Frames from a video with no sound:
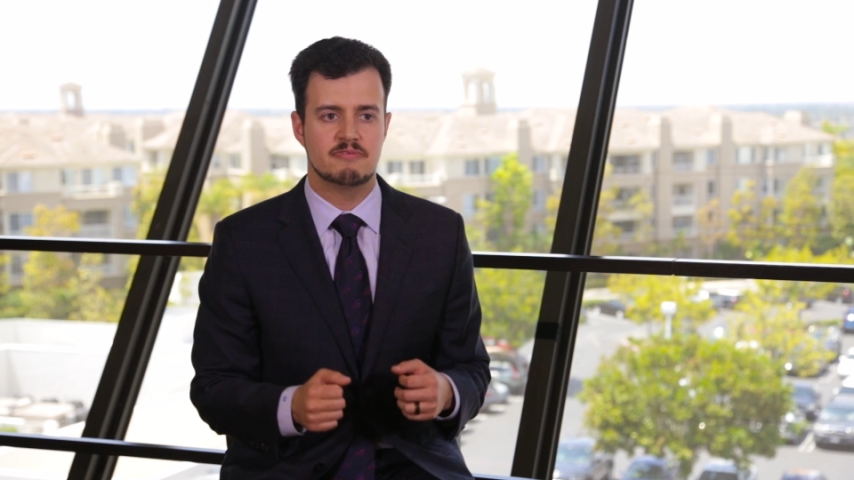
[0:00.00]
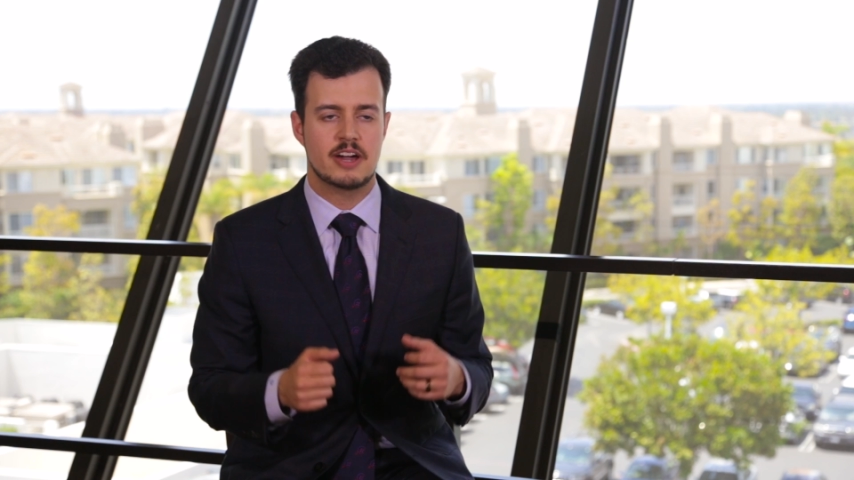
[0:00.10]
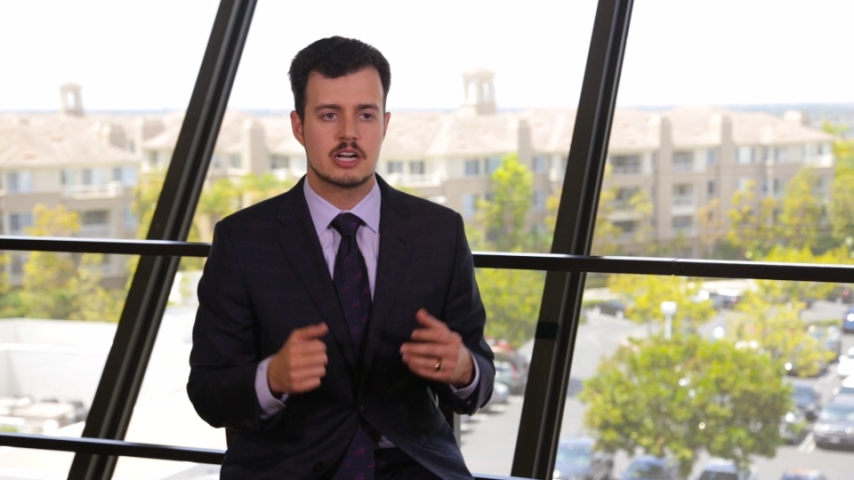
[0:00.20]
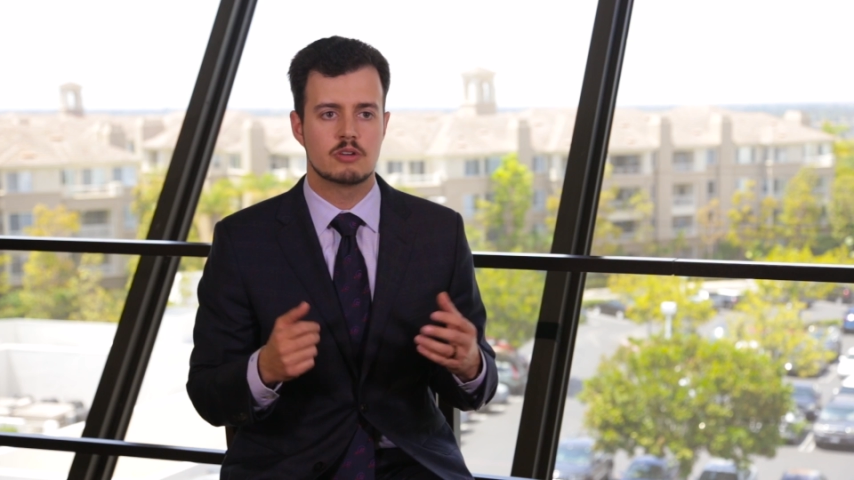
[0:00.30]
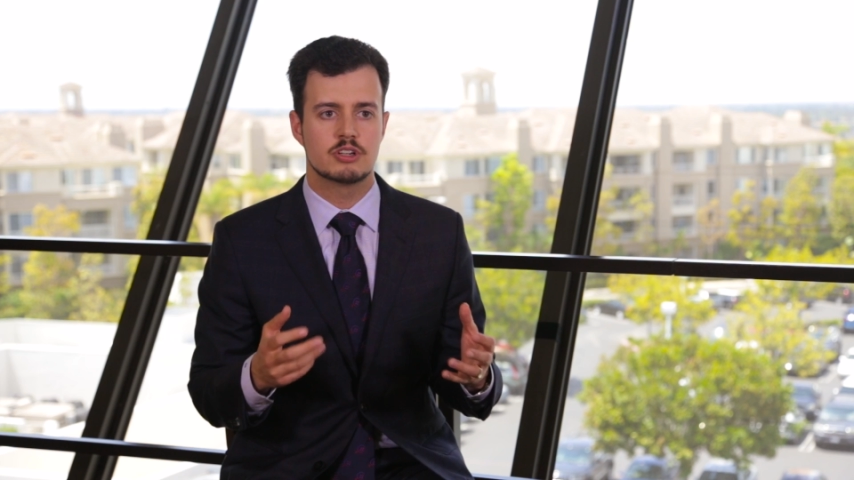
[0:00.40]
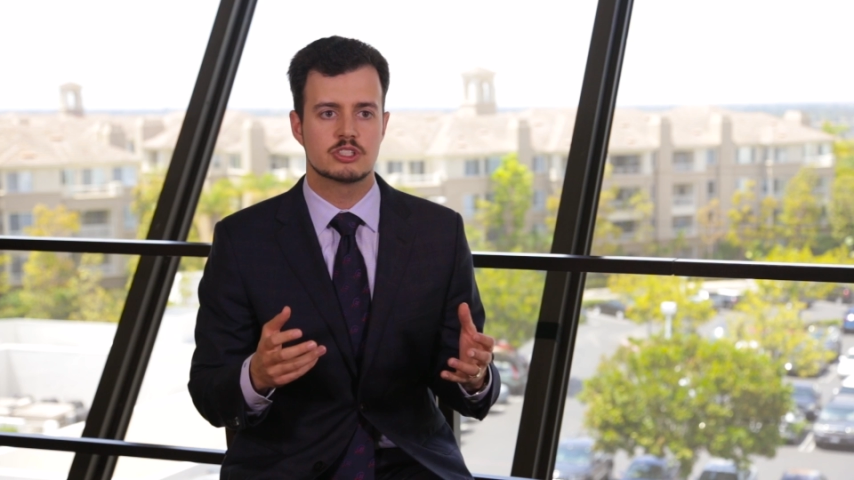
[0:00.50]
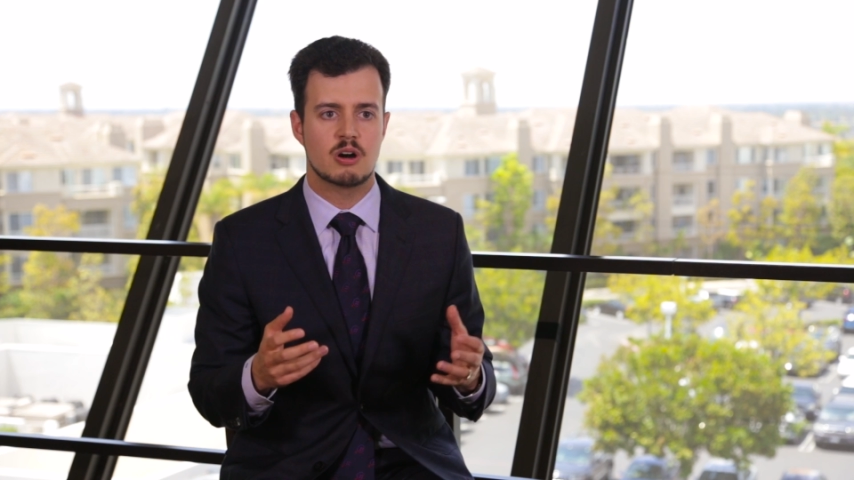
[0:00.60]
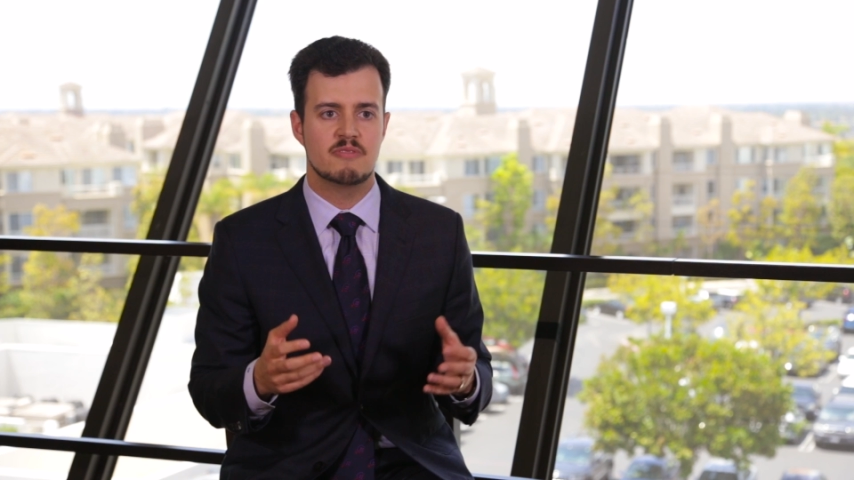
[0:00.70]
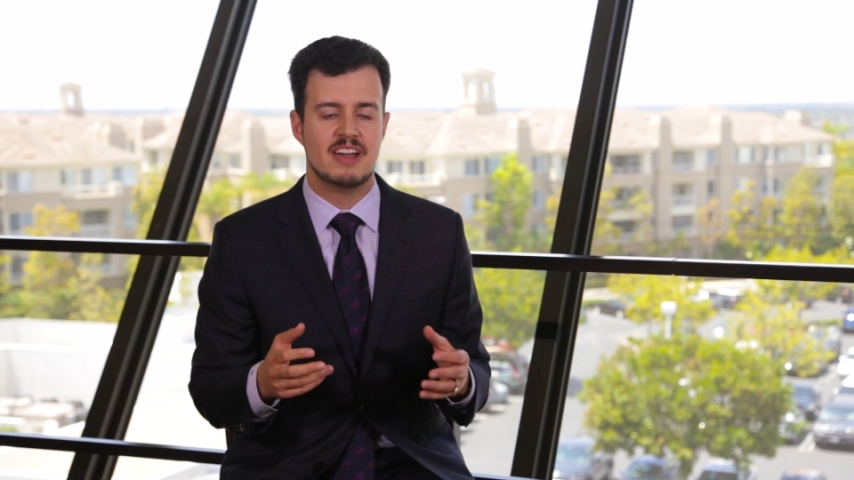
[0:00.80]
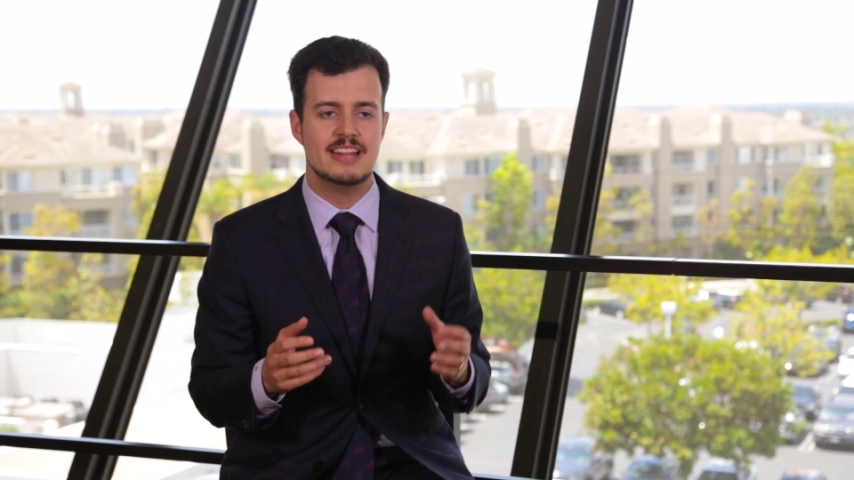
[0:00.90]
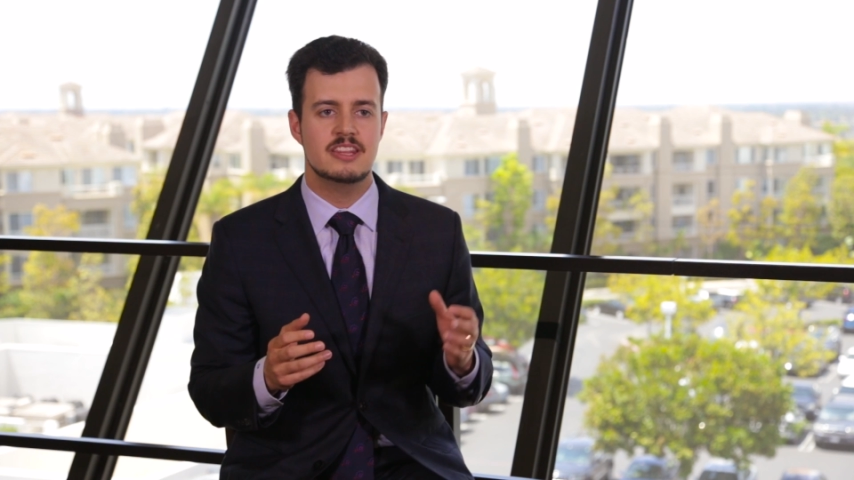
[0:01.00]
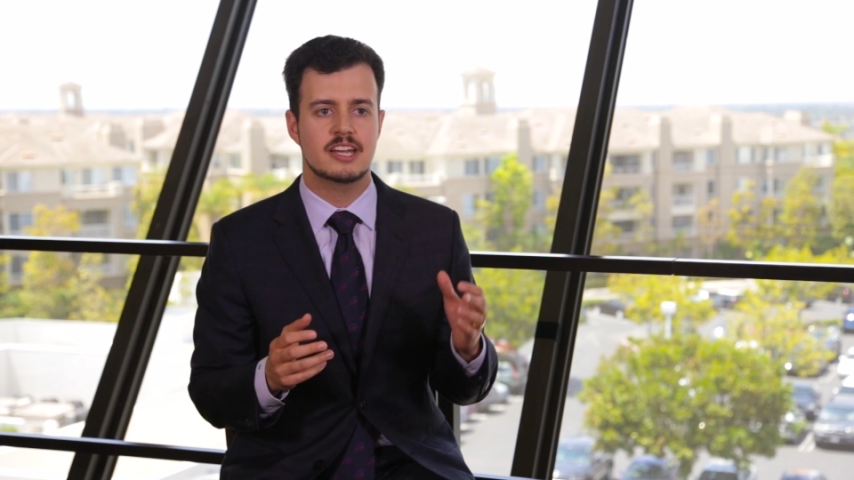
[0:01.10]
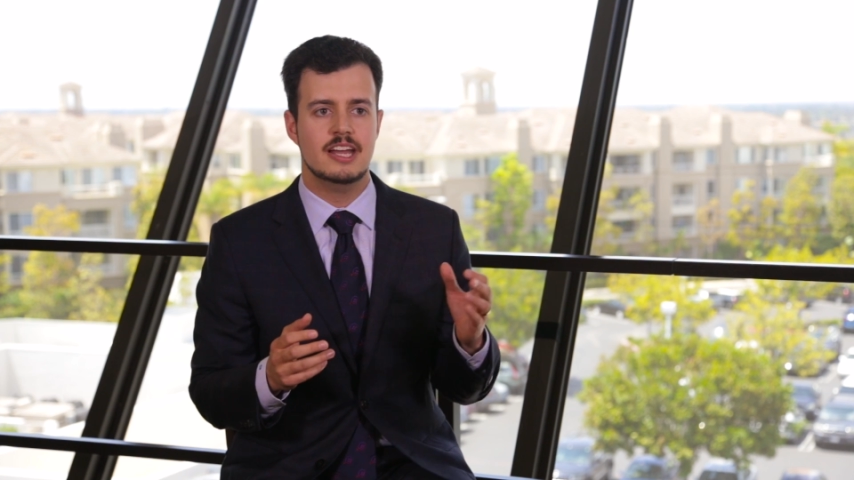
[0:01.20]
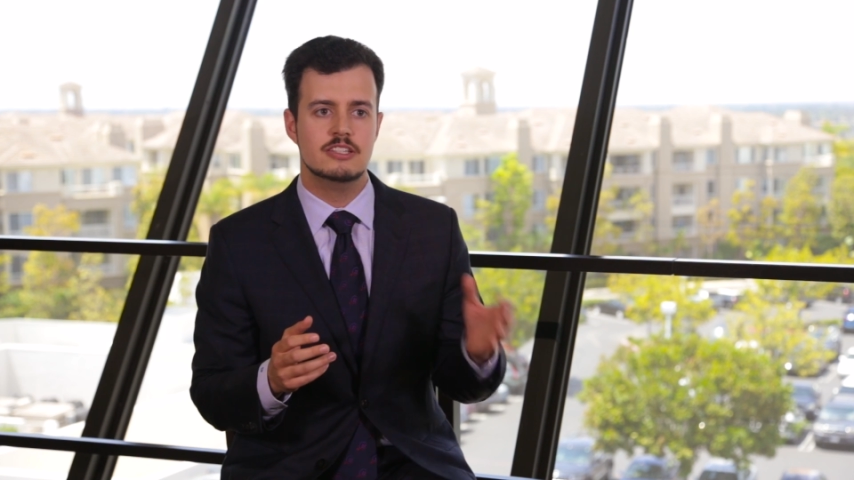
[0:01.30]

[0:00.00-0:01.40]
Federal Reserve ending